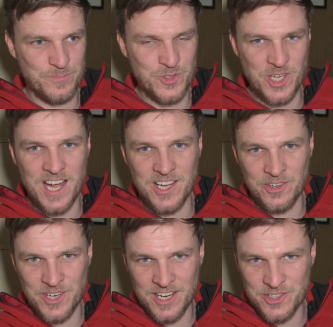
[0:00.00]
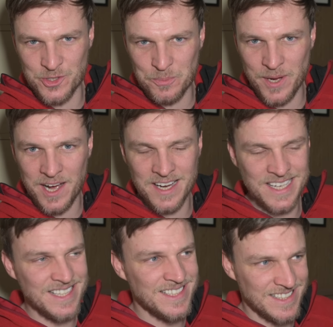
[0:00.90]
Zion National
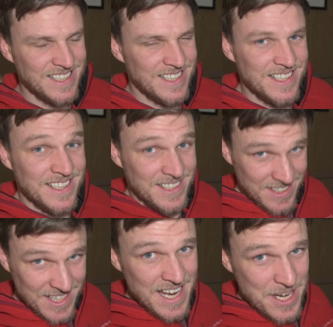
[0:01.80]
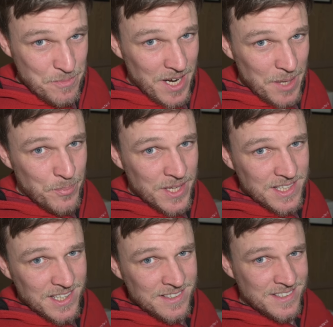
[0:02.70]
Park. In my
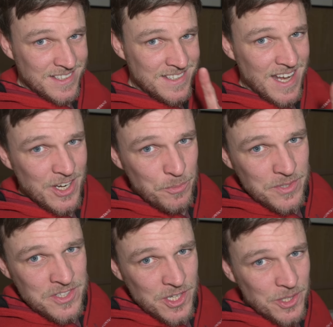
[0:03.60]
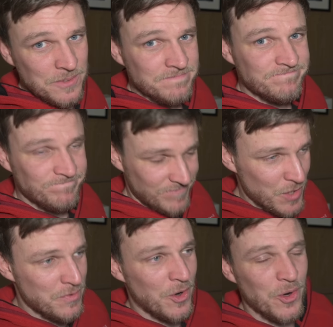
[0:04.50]
opinion, day number 2, the
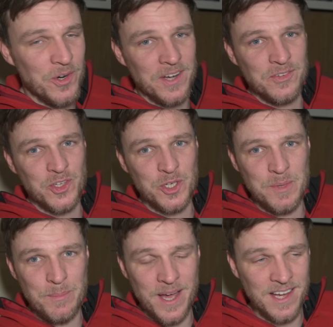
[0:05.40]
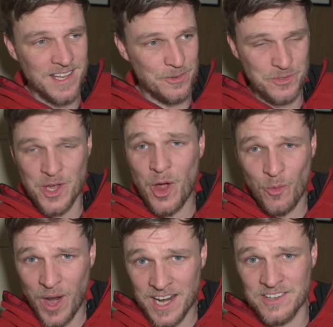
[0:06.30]
photographs are going to be better. That was a
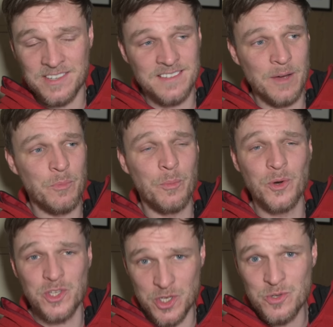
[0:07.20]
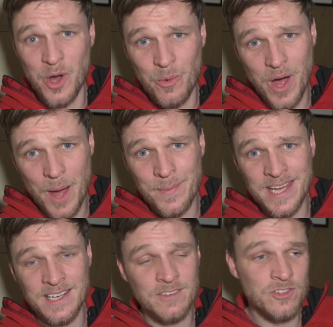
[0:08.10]
horrendous example, but you know what I
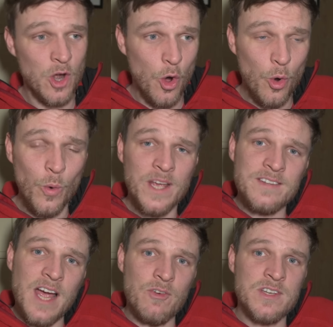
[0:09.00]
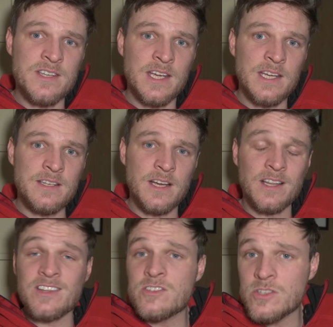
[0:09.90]
mean. It's not always guaranteed,
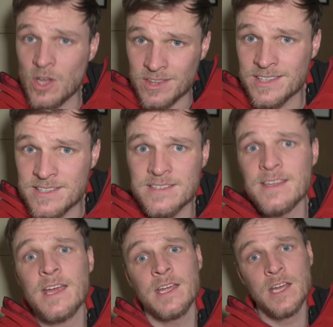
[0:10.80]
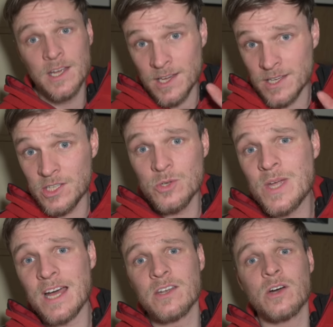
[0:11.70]
and there's nothing to say you
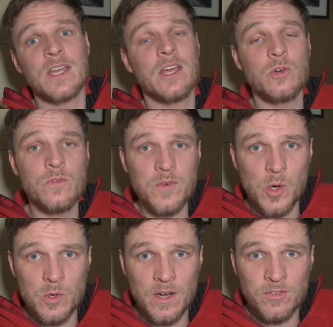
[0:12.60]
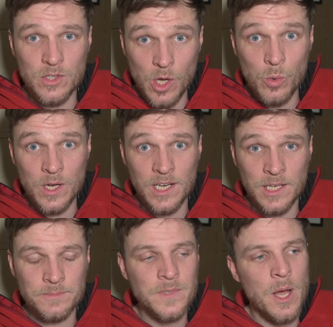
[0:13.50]
cannot get good photographs
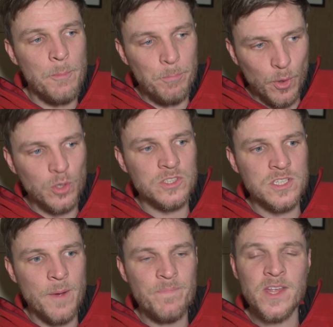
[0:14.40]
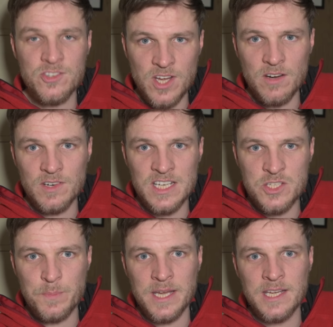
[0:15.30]
locally. But generally
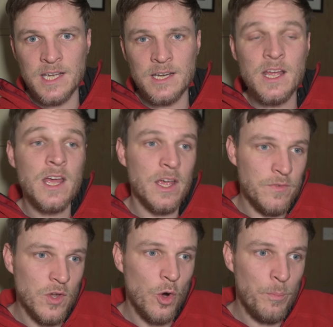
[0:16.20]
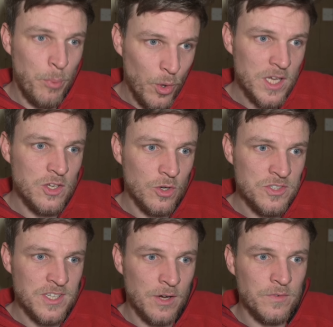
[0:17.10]
speaking, if you're putting
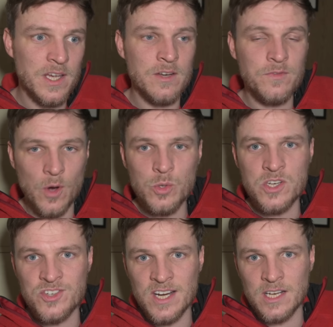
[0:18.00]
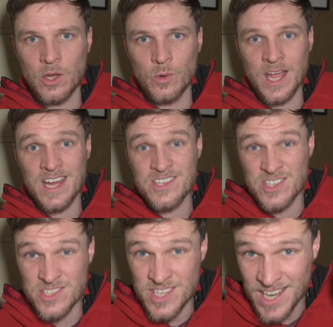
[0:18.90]
yourself in photogenic
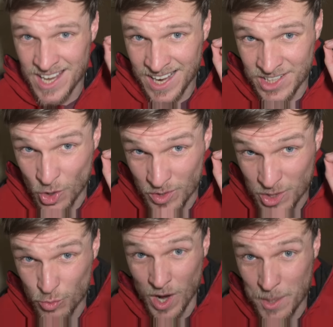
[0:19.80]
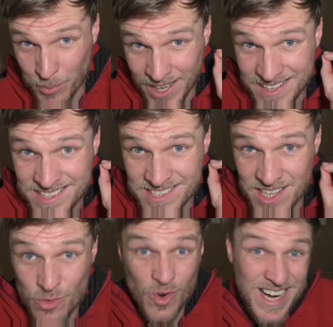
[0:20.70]
locations and you're in the right places at
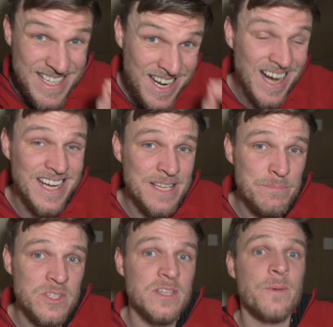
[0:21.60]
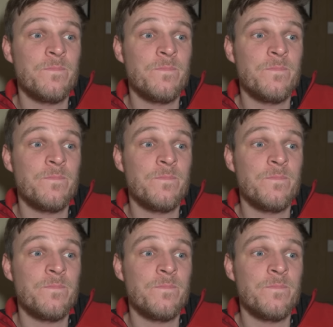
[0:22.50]
the right times,